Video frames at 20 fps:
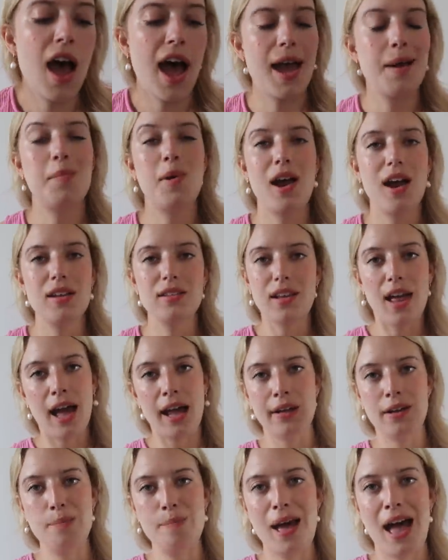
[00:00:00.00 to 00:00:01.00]
I brought
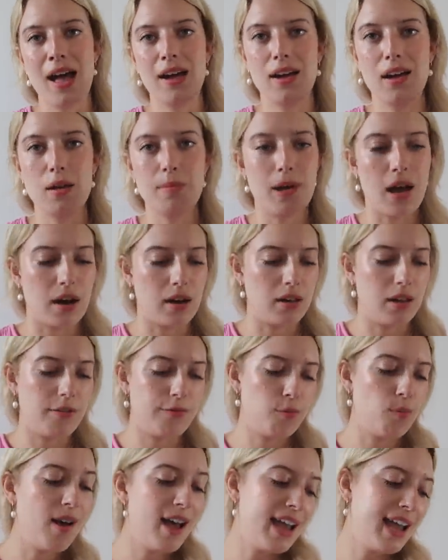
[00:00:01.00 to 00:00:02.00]
Lyle back a bottle
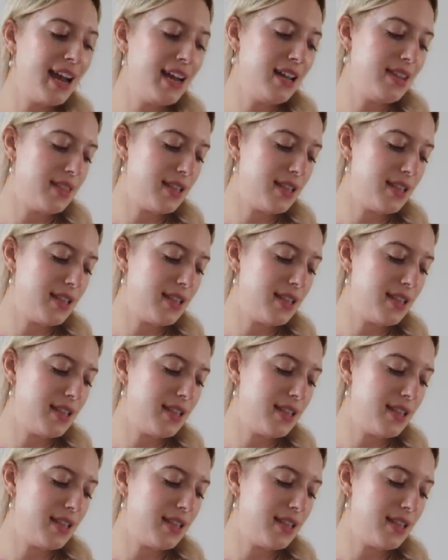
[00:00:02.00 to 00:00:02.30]
of wine.